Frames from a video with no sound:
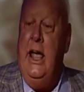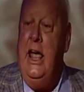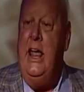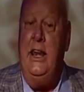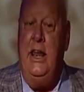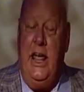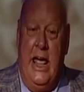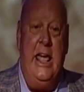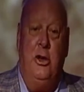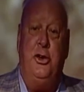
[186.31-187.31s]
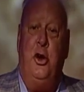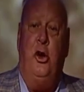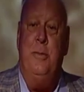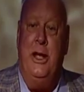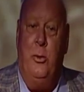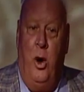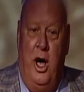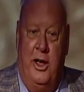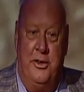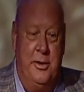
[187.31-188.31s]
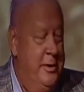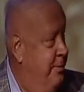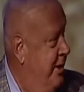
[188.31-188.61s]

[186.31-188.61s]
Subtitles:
and he assured me it was.